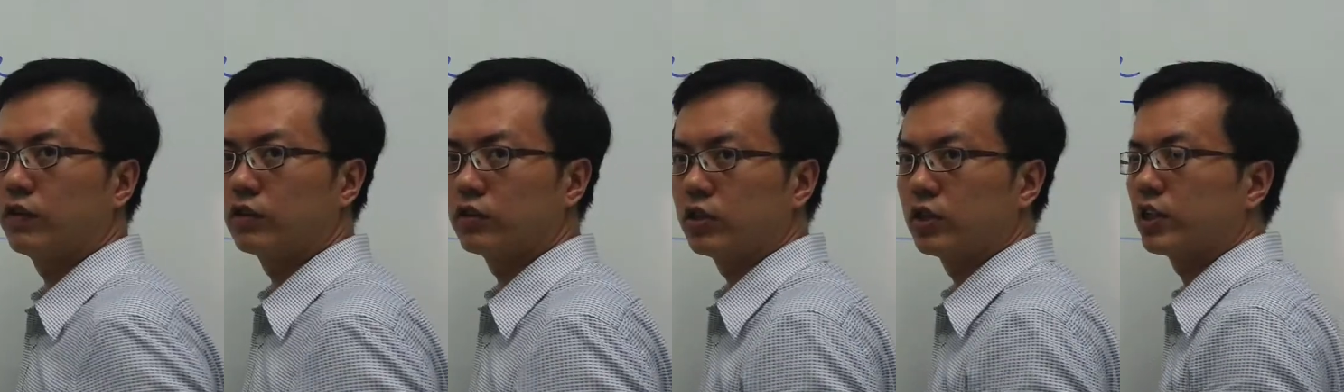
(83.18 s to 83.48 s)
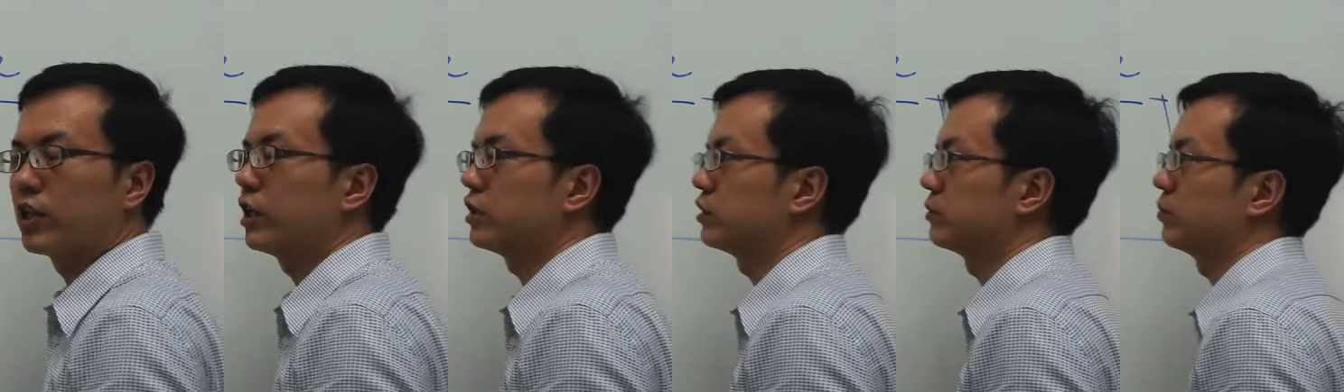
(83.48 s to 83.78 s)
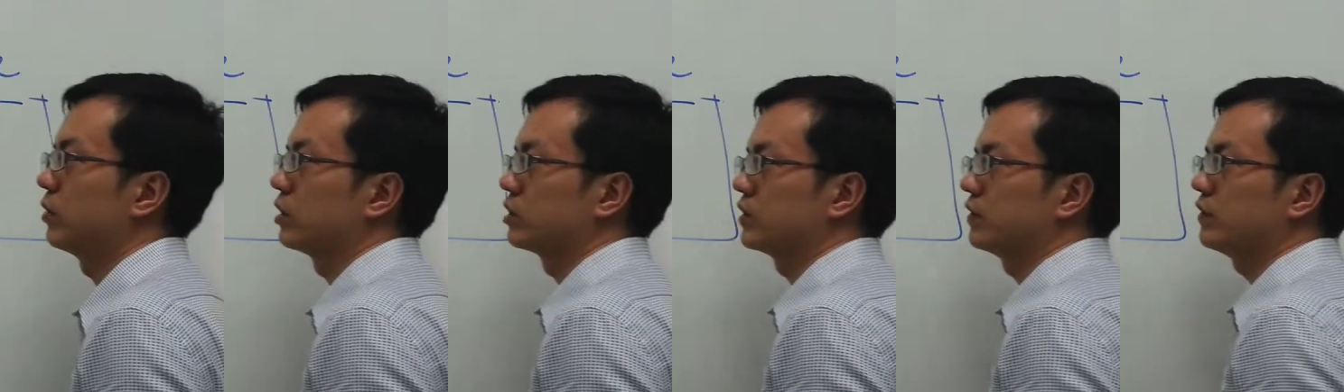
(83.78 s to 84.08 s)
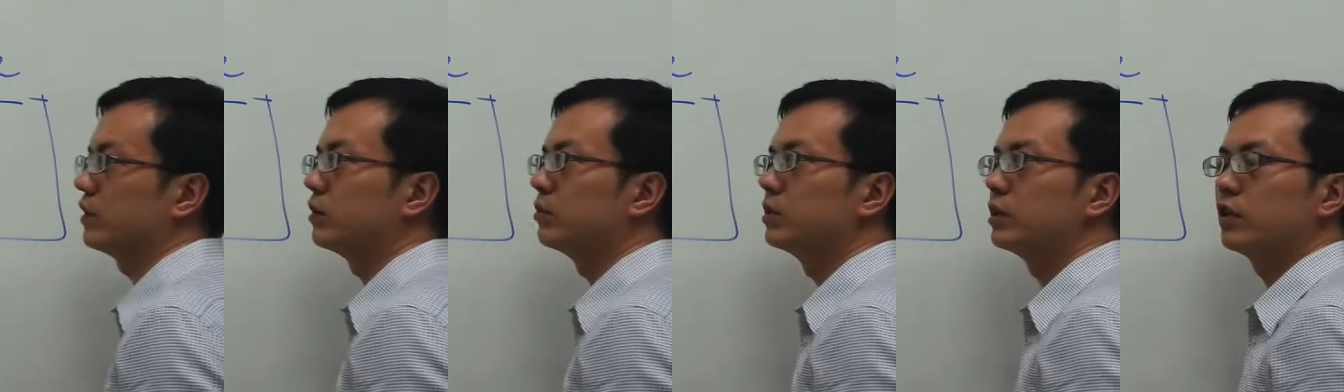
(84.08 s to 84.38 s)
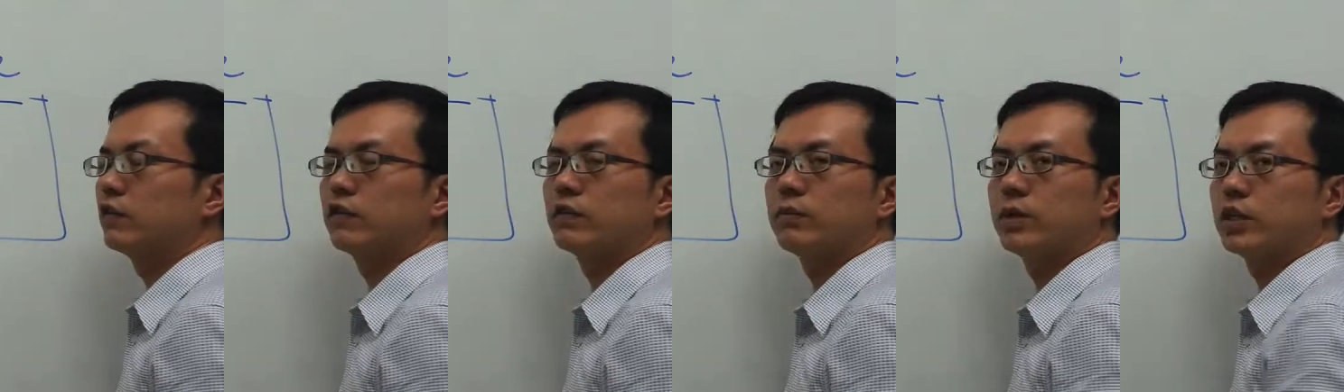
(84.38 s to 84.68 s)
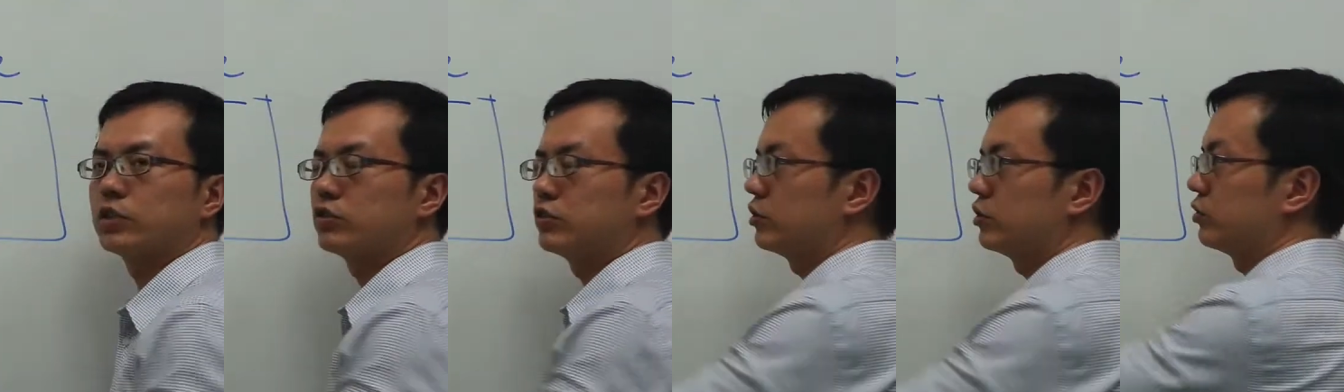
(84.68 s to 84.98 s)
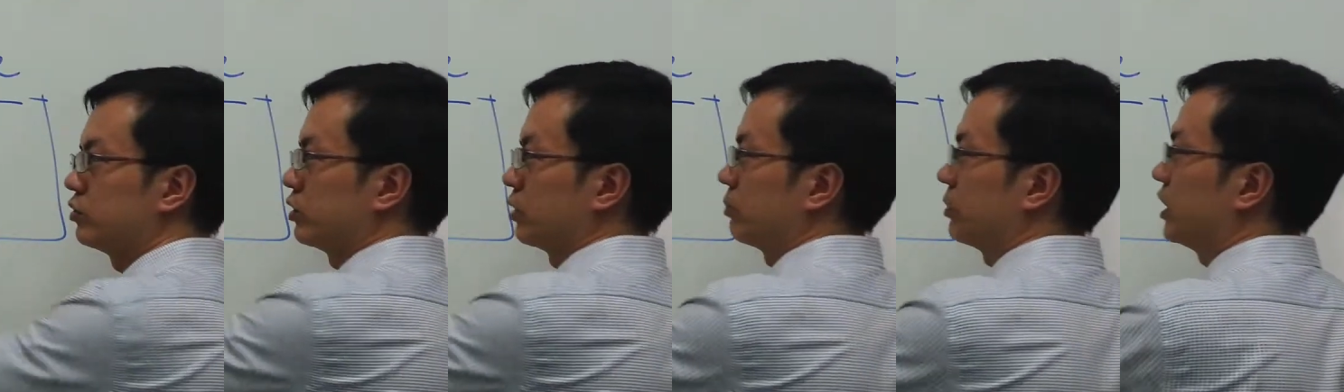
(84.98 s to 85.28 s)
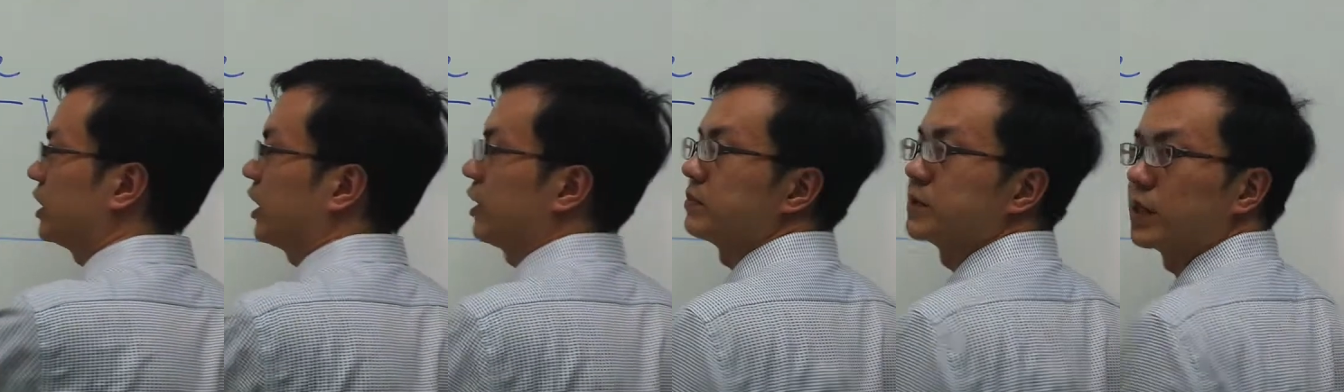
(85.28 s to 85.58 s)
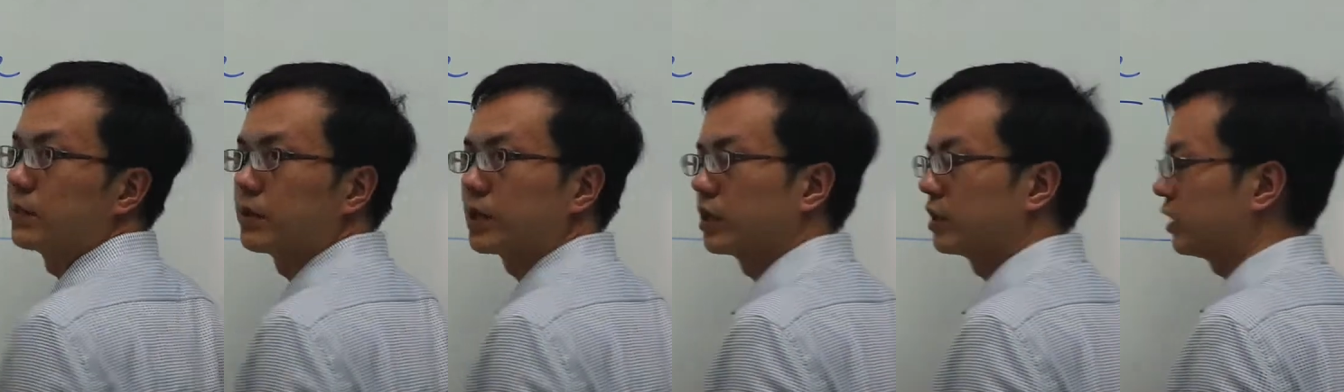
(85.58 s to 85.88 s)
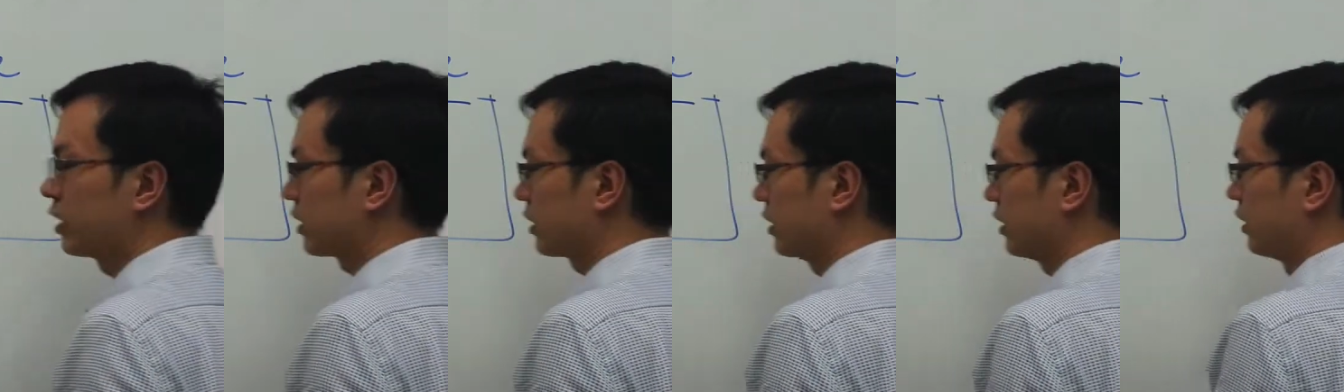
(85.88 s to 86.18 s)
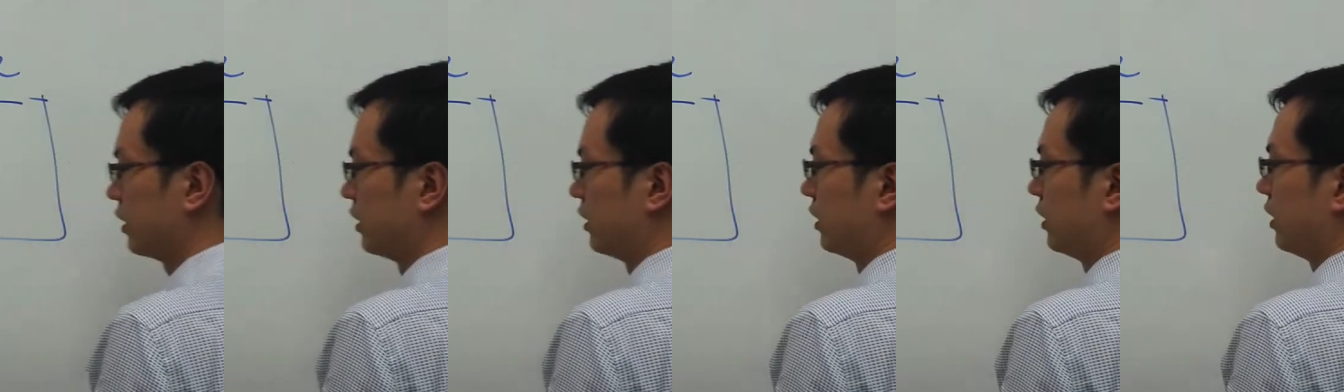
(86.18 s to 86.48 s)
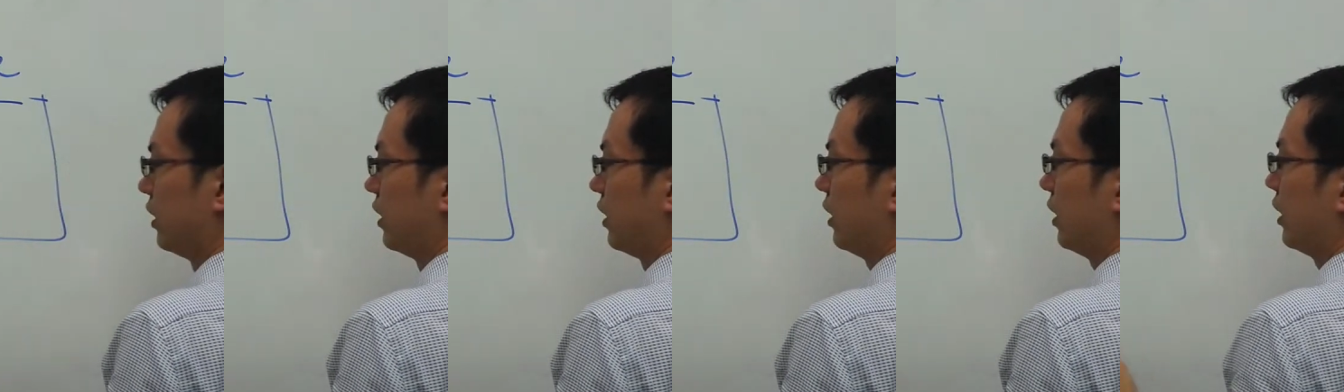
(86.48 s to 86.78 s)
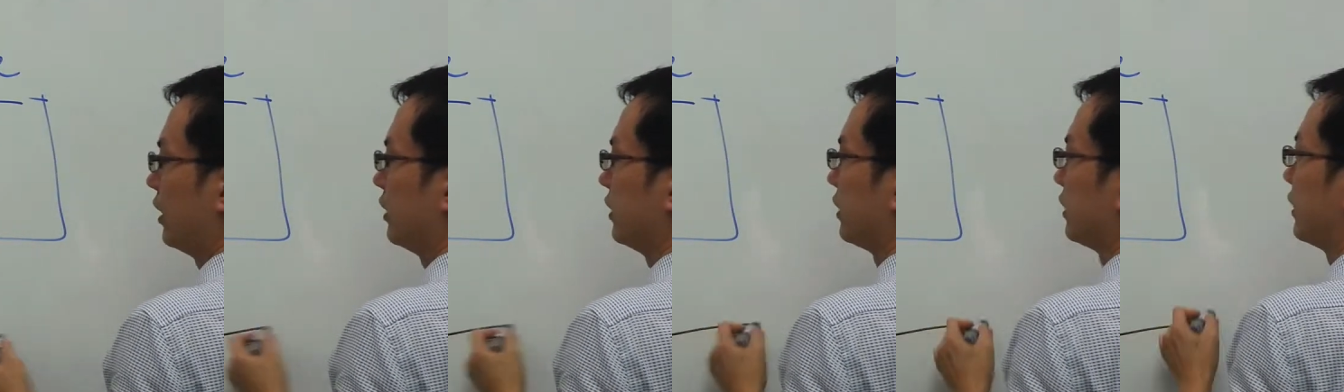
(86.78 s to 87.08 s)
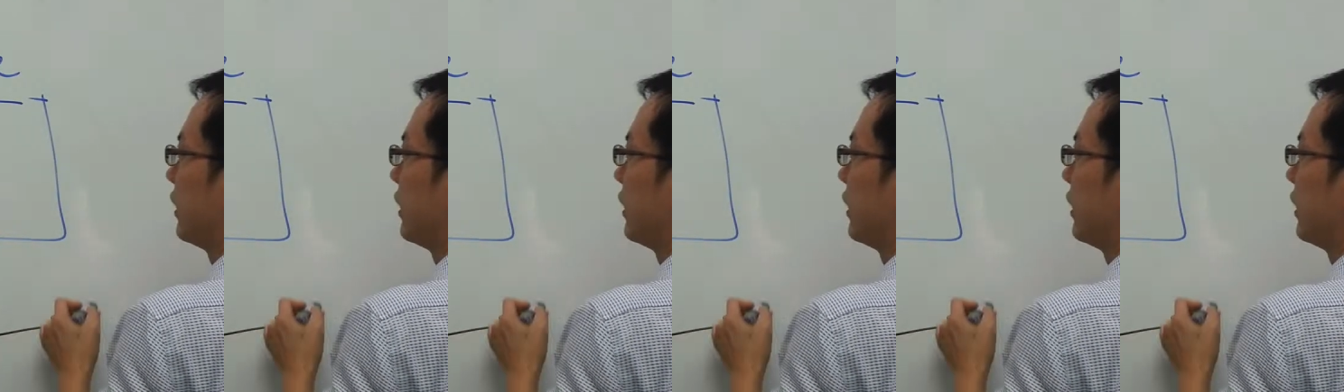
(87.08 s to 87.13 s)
we were to attach a positive terminal of a battery to the P-type semiconductor and the